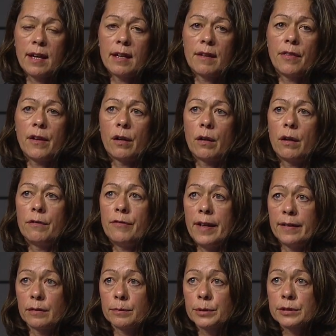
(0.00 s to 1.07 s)
and they're
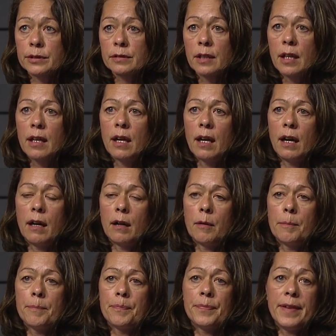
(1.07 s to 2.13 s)
available
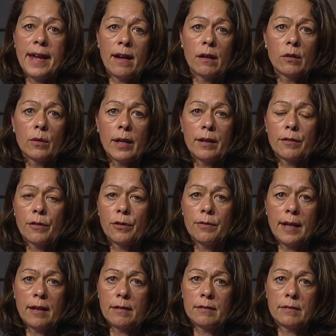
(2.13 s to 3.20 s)
um, now and,
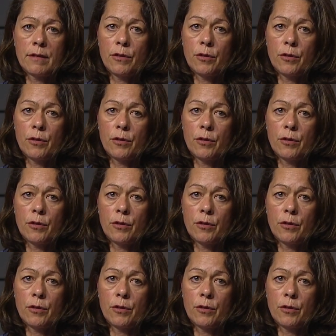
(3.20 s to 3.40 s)
and